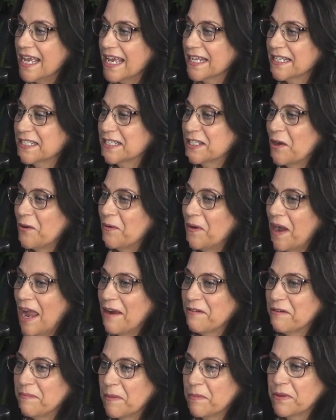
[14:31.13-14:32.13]
And so
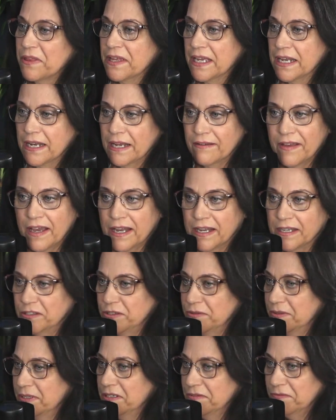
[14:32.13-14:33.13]
I remember thinking, I've got to
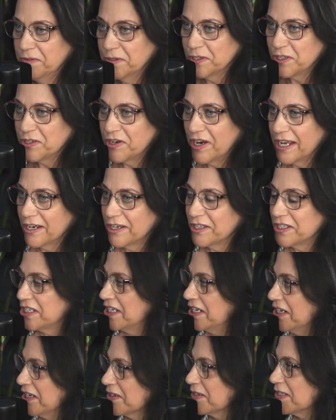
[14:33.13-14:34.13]
do a different
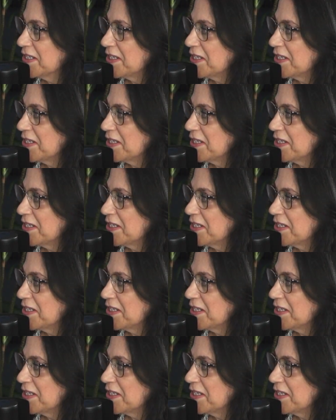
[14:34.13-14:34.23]
strategy here.